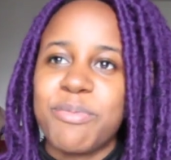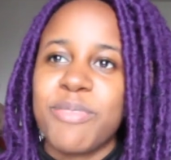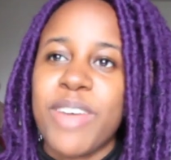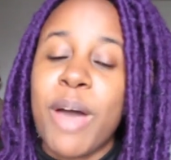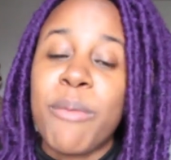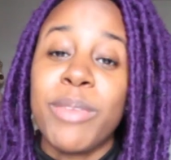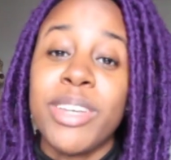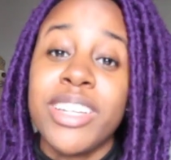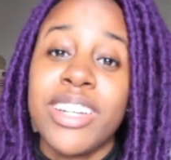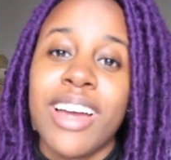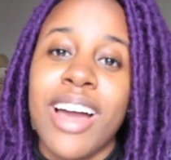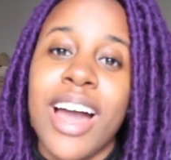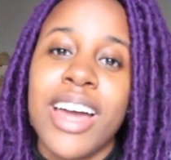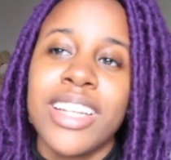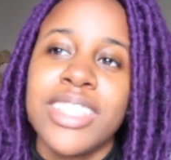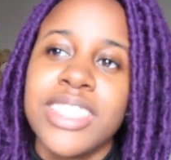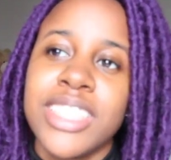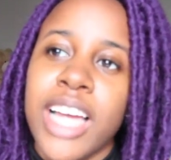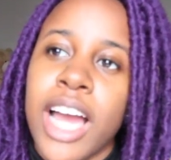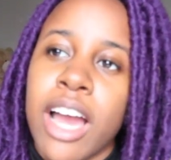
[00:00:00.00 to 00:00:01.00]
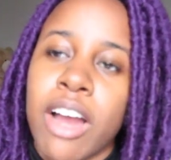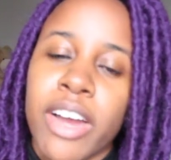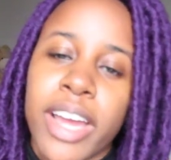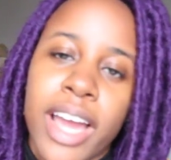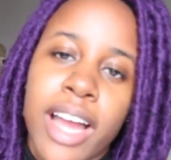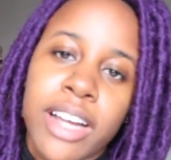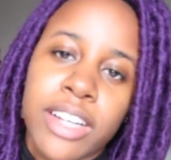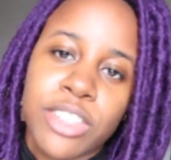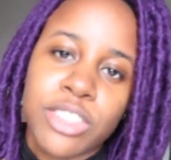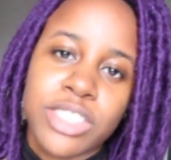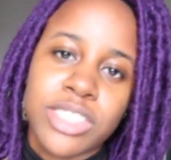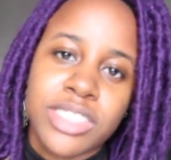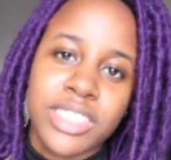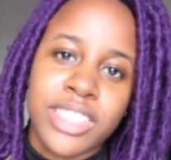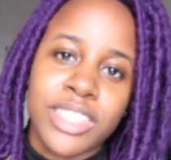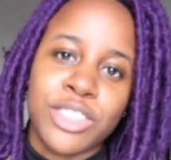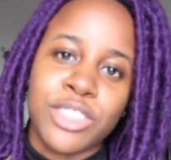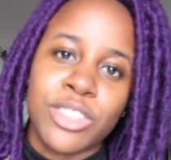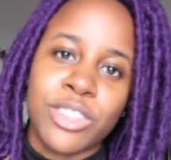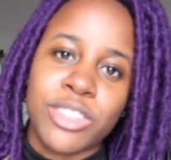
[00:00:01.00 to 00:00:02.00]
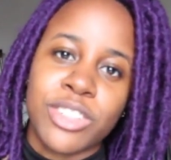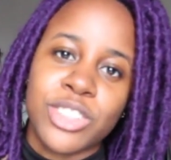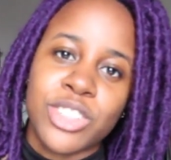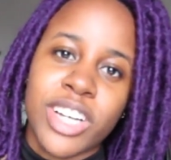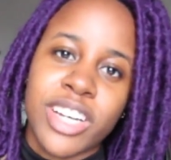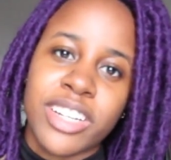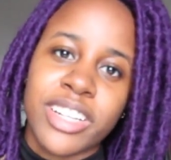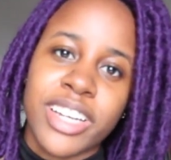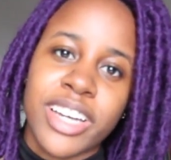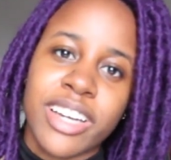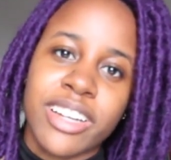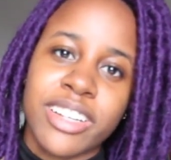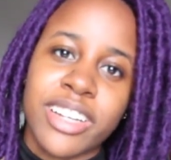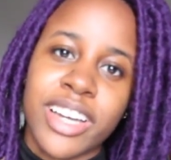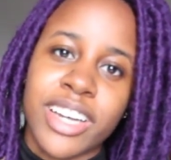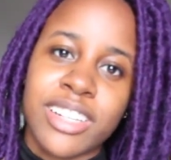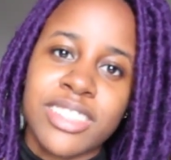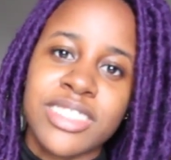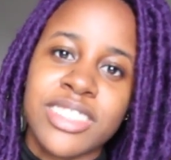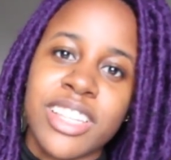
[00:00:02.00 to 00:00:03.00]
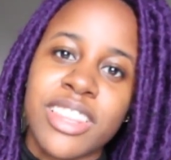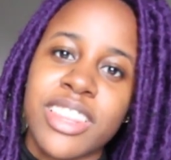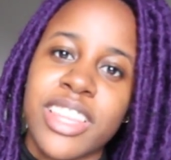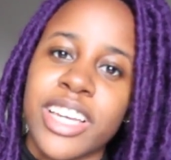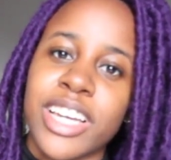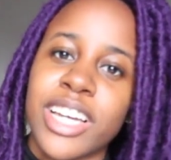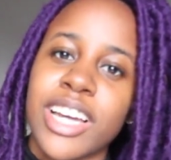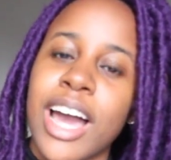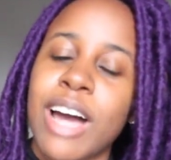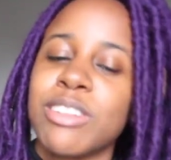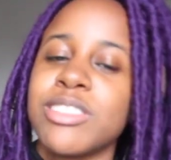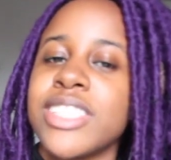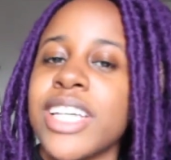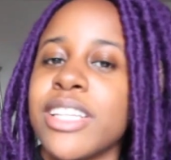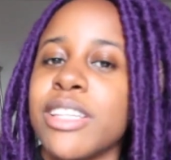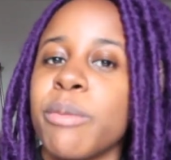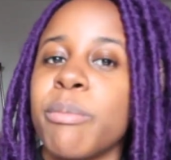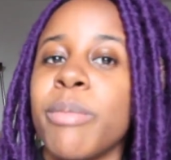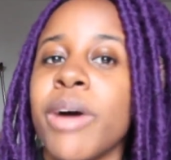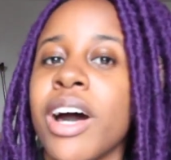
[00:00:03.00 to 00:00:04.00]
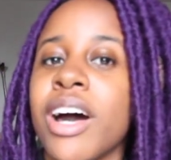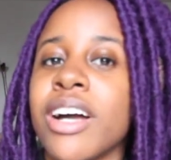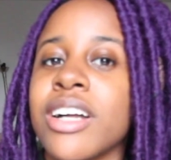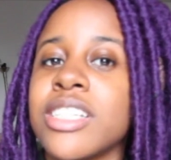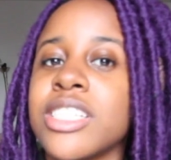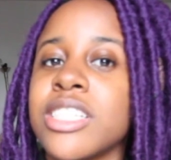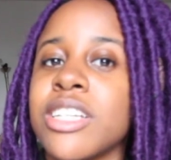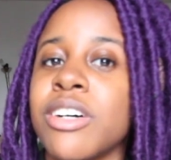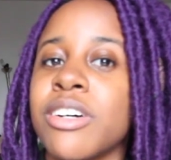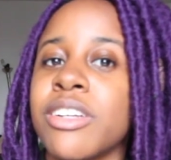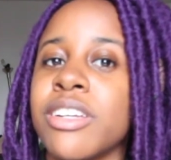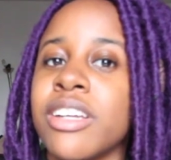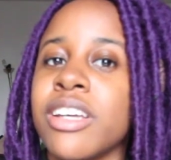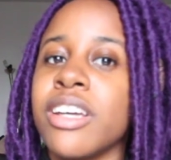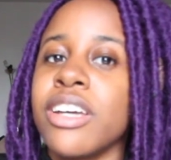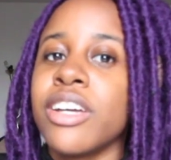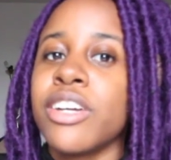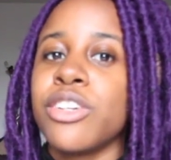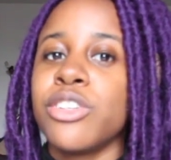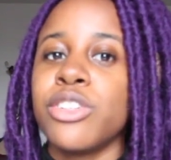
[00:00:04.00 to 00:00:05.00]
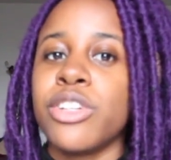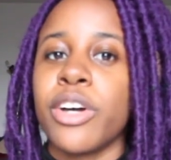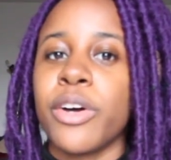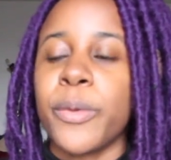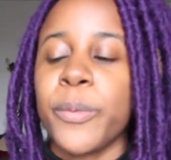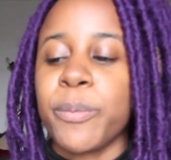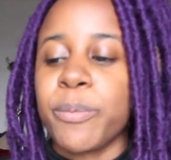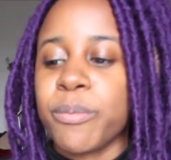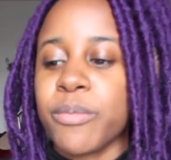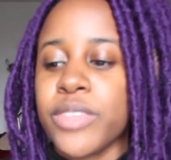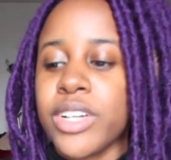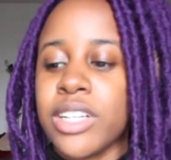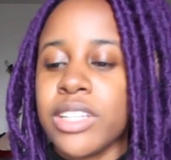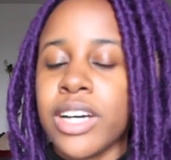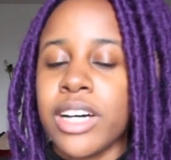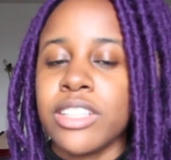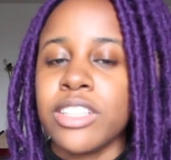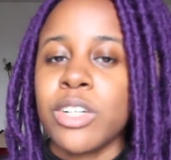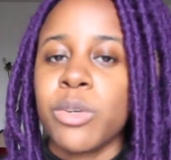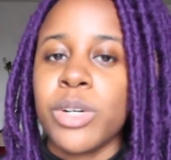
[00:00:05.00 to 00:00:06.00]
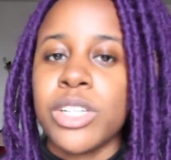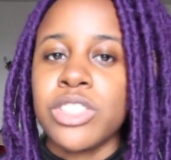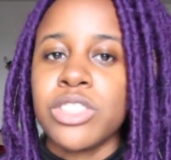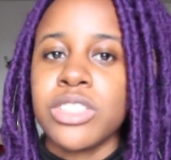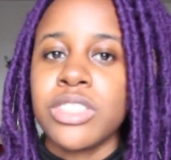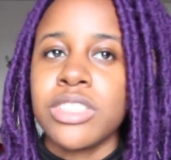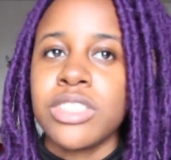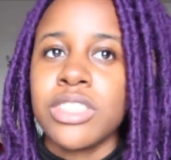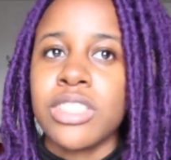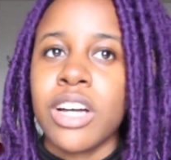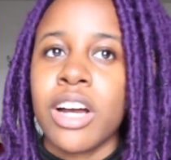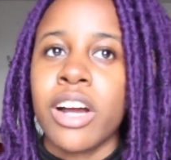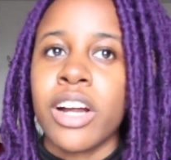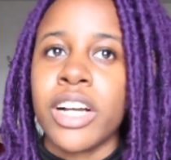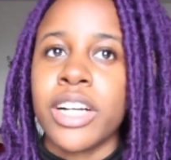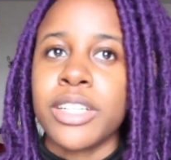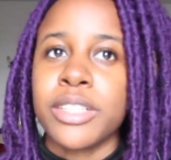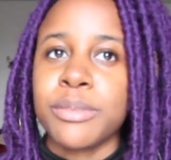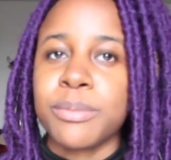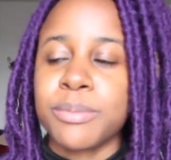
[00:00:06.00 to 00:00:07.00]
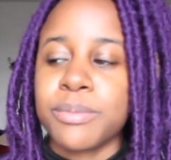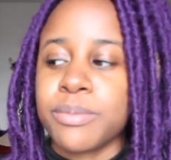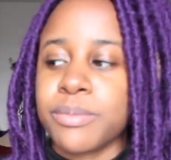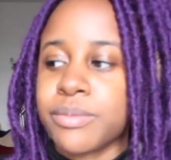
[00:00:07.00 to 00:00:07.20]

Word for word: I mean, honestly, I, okay, I understood, you know, they're trying to get, get us to think outside the box on, you know, a lot of the questions aren't